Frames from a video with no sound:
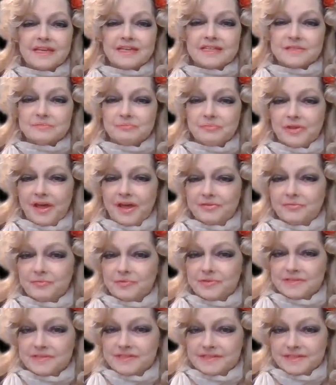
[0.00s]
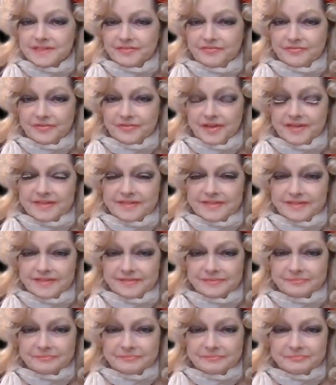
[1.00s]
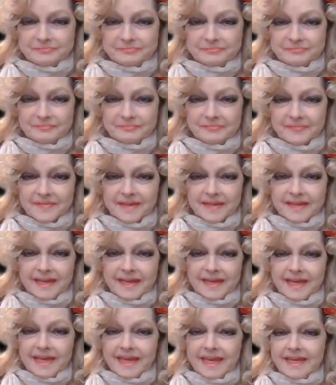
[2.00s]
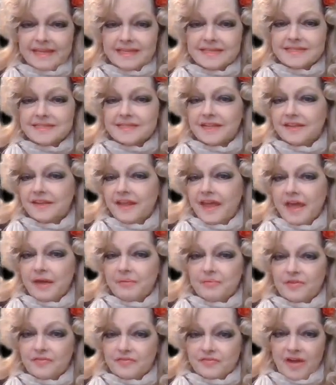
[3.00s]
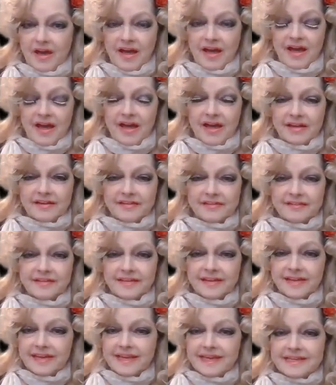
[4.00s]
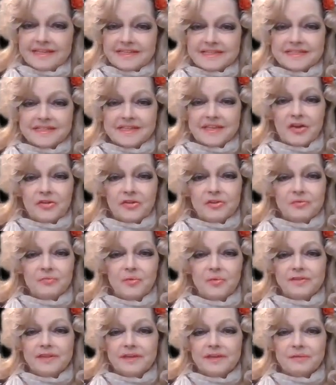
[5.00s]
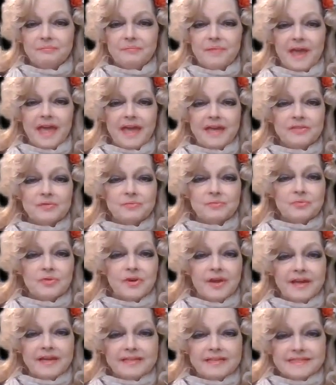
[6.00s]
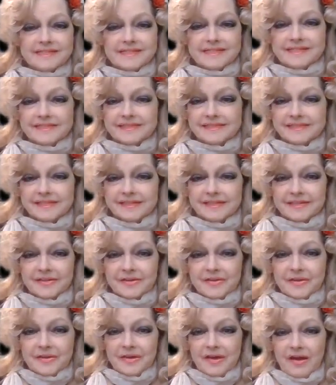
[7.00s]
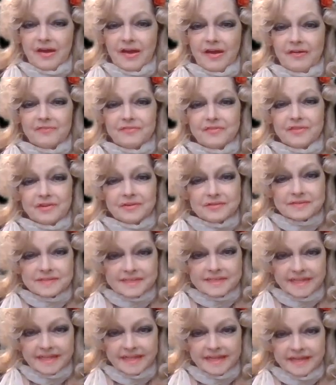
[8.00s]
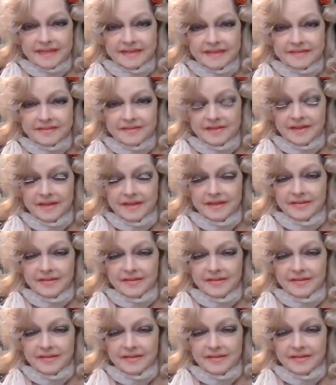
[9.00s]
His blood was different. He's the Lamb of God. He's the only one that could pay the price of their sin